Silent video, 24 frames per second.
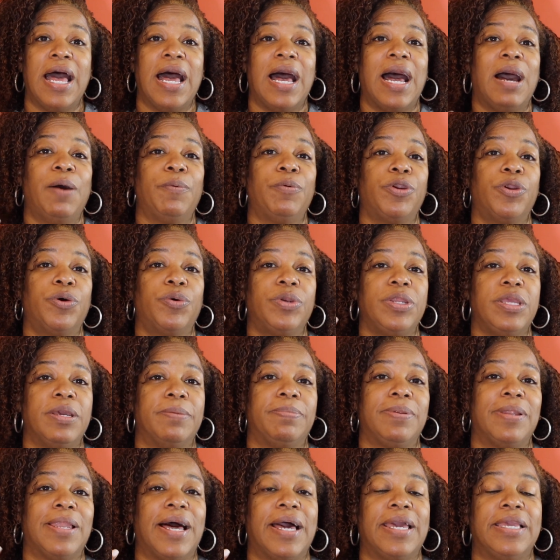I would only
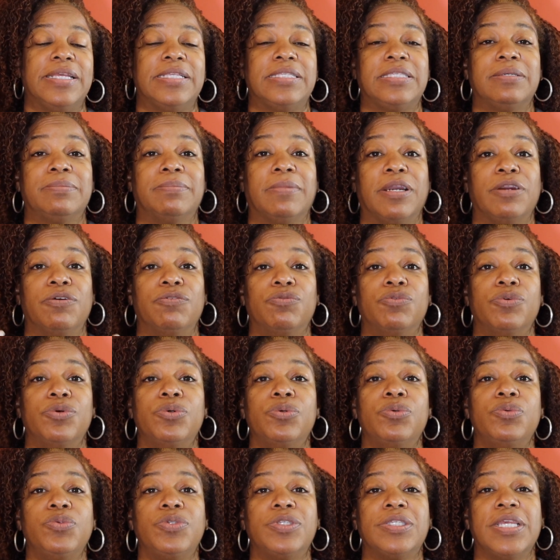apply it to my
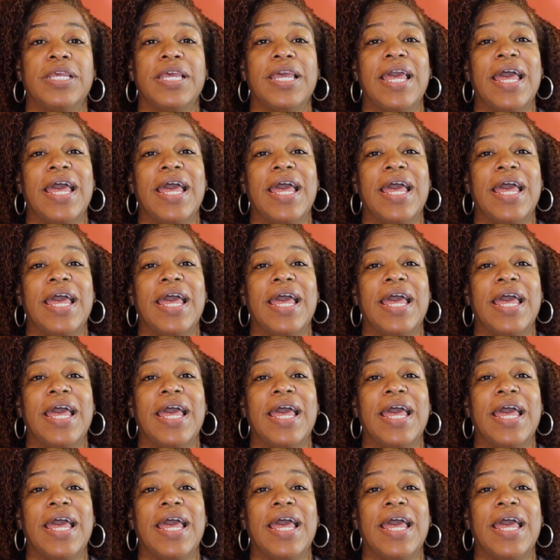roots.